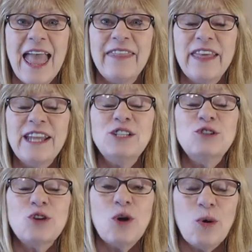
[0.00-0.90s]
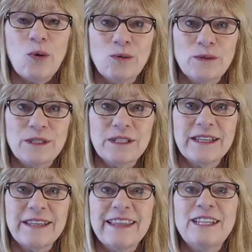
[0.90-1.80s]
And they chose
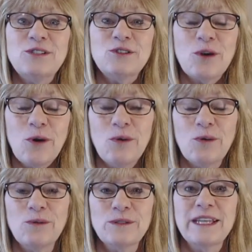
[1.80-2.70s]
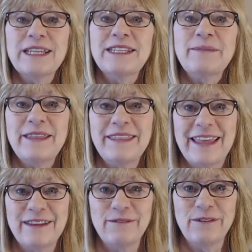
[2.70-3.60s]
to be
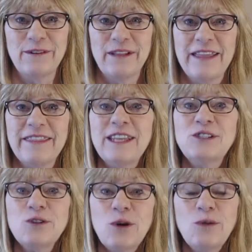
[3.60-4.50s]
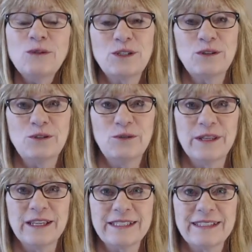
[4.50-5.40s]
thankful. They chose to do
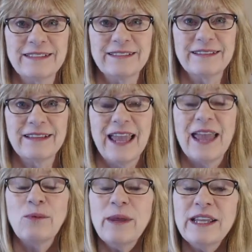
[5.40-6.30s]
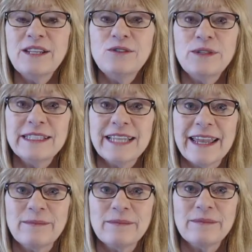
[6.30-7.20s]
this. And we can do the
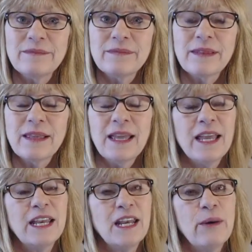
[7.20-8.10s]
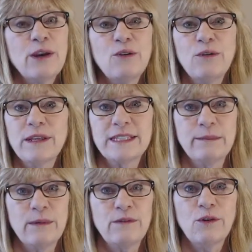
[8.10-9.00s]
same. Now I know that
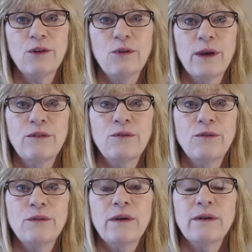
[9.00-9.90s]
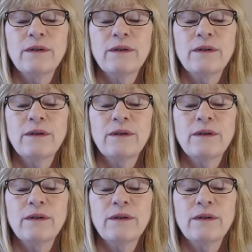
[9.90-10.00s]
some of you are going through